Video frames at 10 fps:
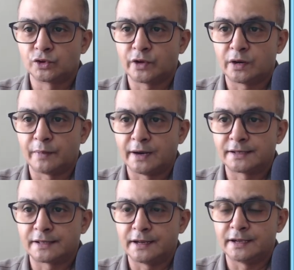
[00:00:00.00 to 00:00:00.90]
square minus
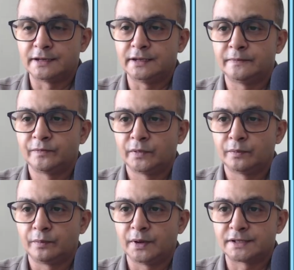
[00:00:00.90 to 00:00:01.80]
3AD
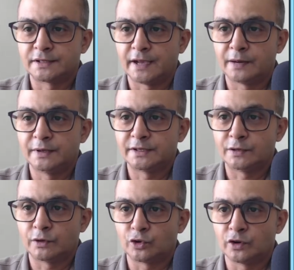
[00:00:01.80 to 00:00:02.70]
plus 9BC
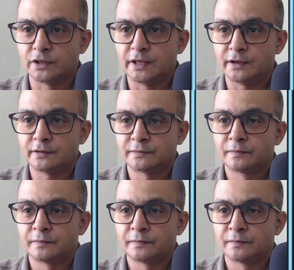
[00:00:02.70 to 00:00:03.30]
was already there.